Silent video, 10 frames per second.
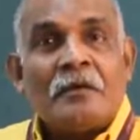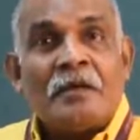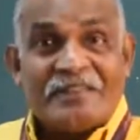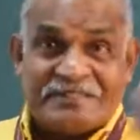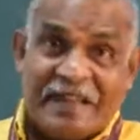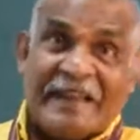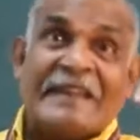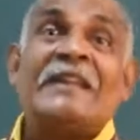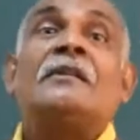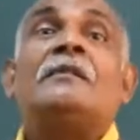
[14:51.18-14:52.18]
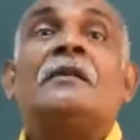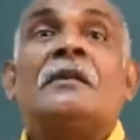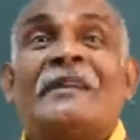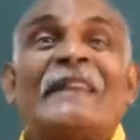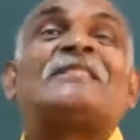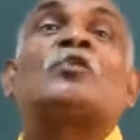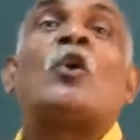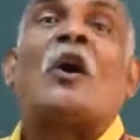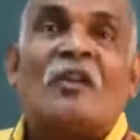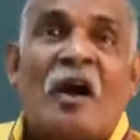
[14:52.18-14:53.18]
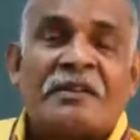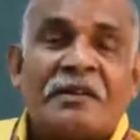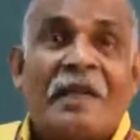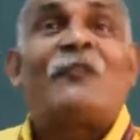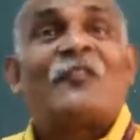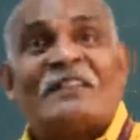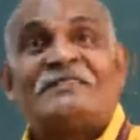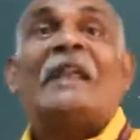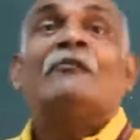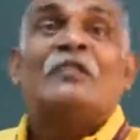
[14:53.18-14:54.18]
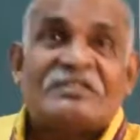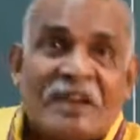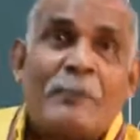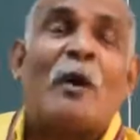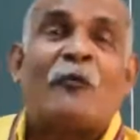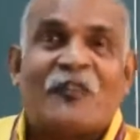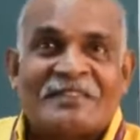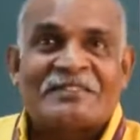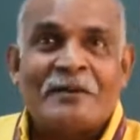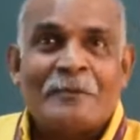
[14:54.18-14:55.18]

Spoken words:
is there any risk or not? If risk, then which type of risk?